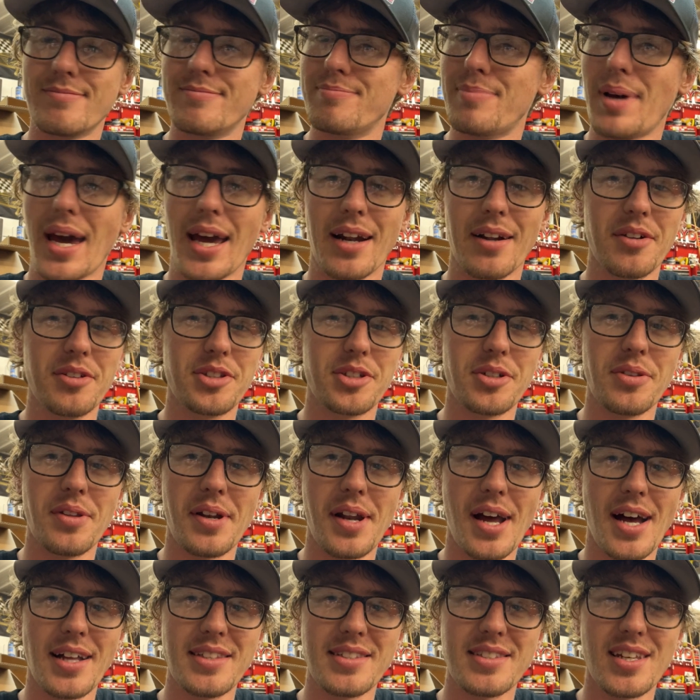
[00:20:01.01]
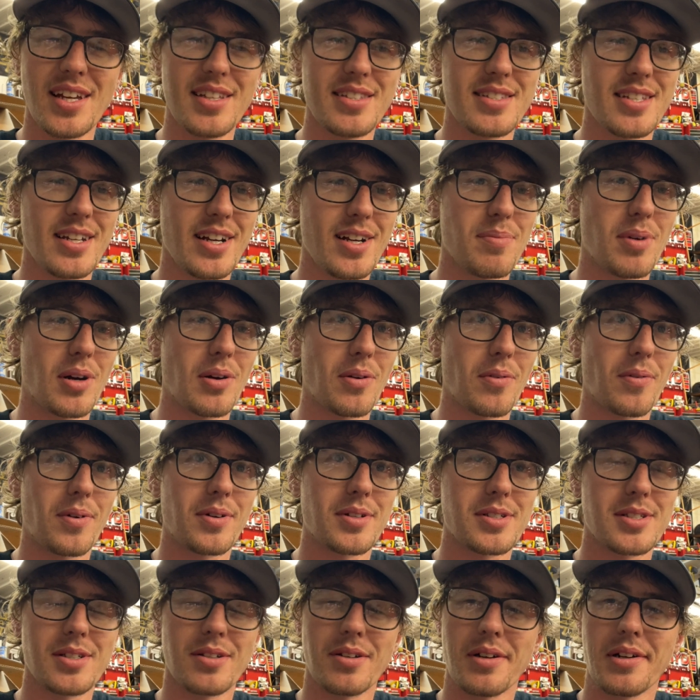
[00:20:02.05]
battling through the nonsense here, but we're
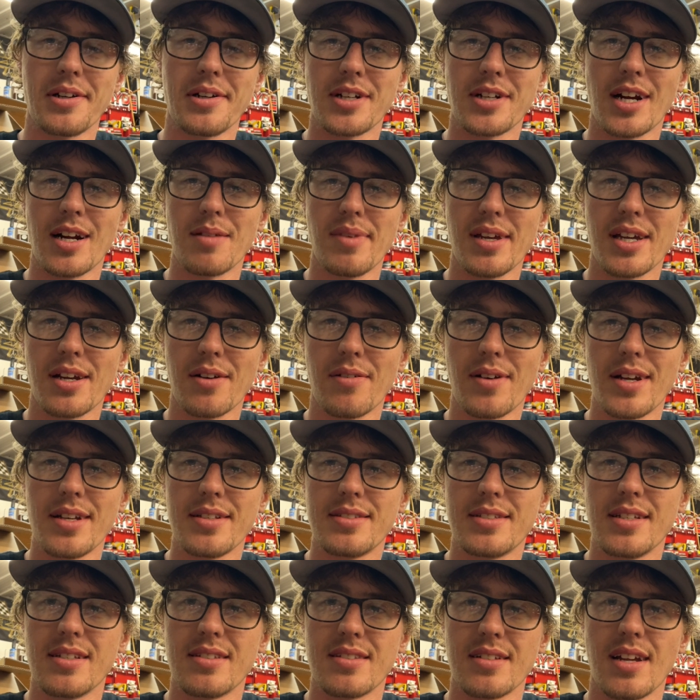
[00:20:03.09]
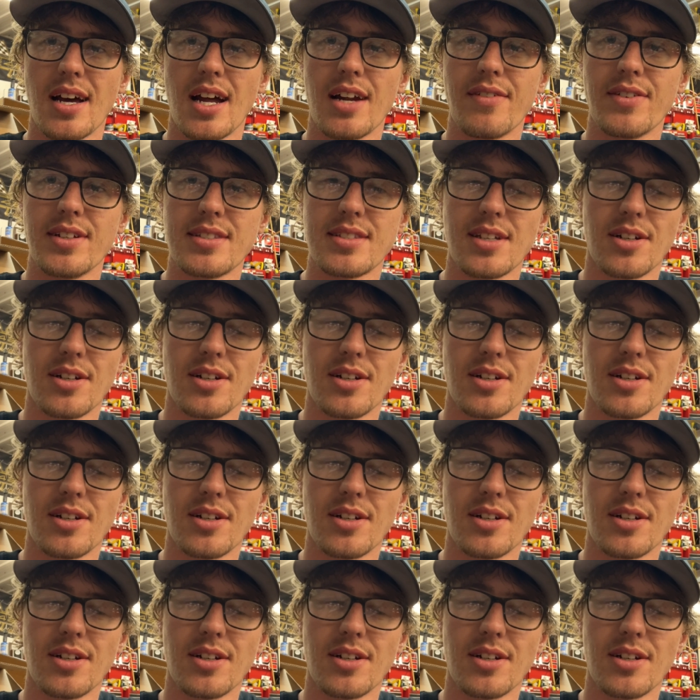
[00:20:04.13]
still going to make a race season out of it.